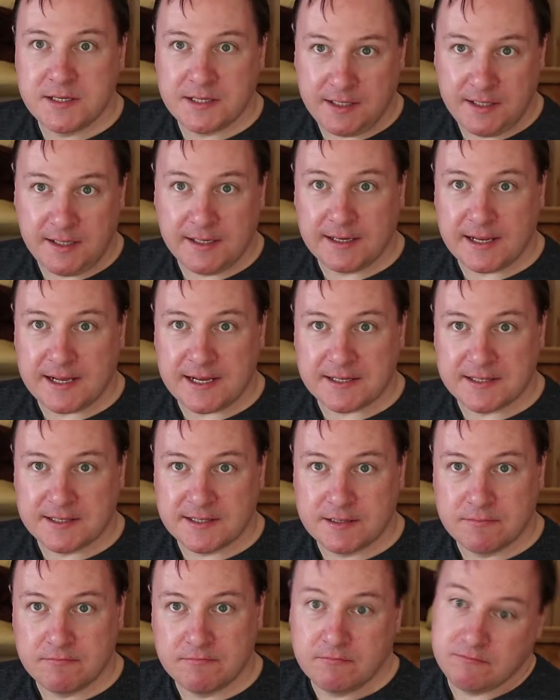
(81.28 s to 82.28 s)
I still need a
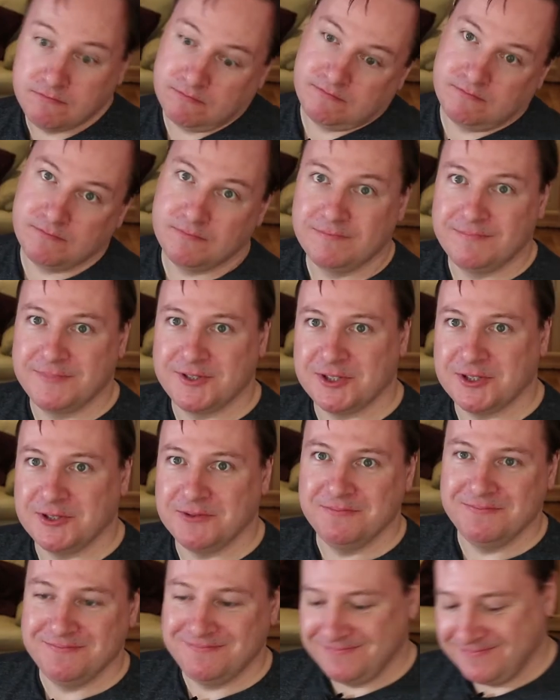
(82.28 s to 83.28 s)
glass,
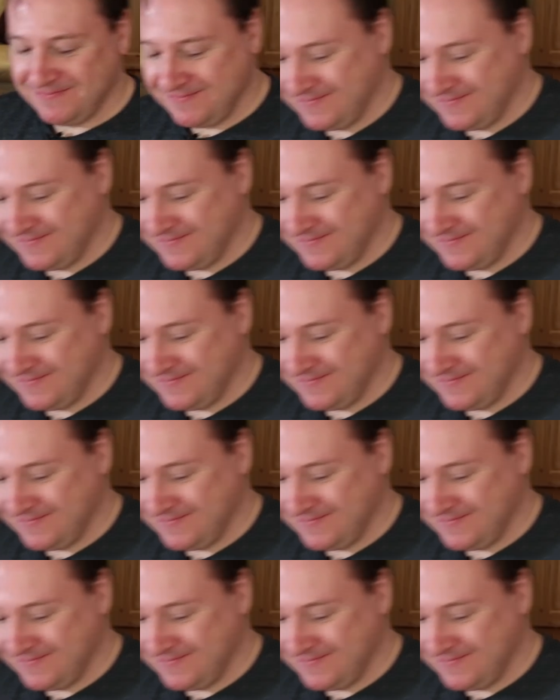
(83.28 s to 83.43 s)
so.